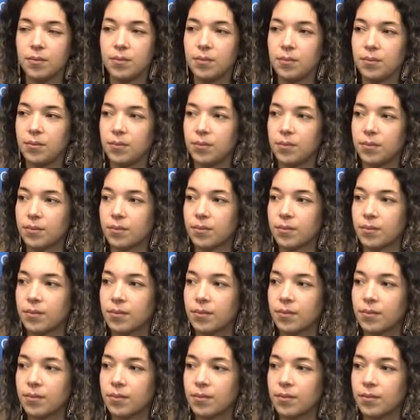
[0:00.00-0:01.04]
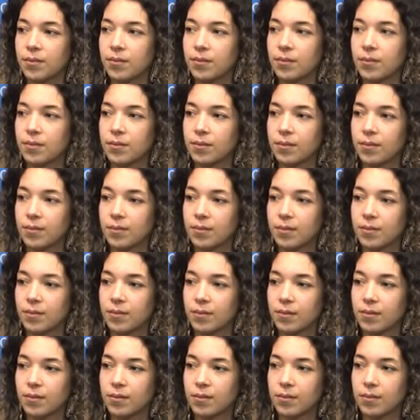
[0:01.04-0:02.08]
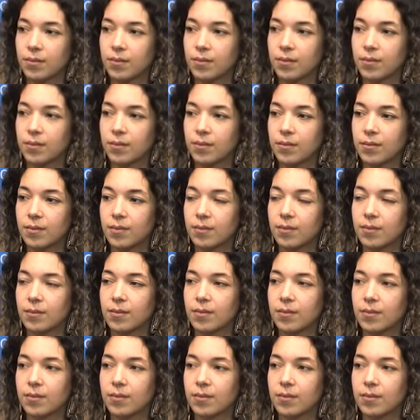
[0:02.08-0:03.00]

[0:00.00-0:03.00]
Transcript: [no speech]